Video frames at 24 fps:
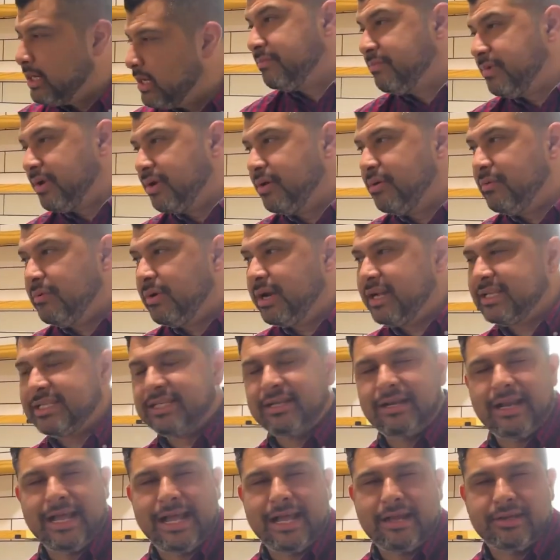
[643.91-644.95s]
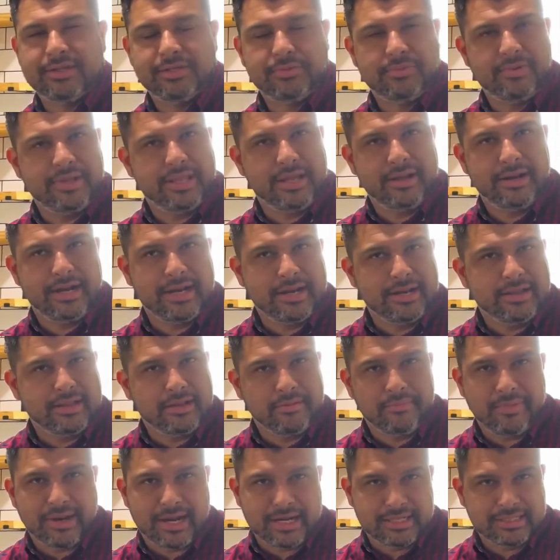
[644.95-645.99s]
You don't want to sell a house without any of the
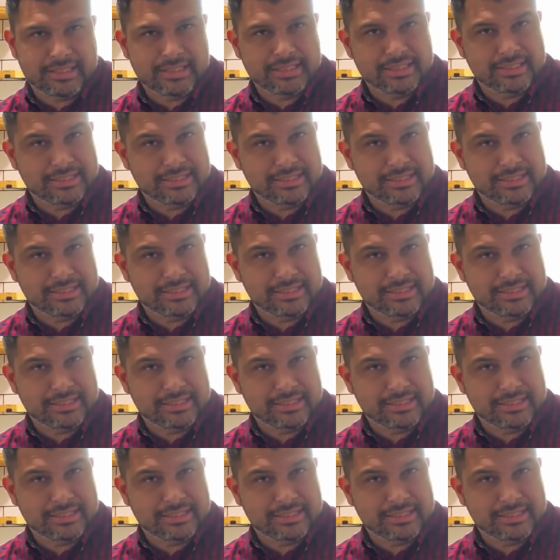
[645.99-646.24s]
appliances.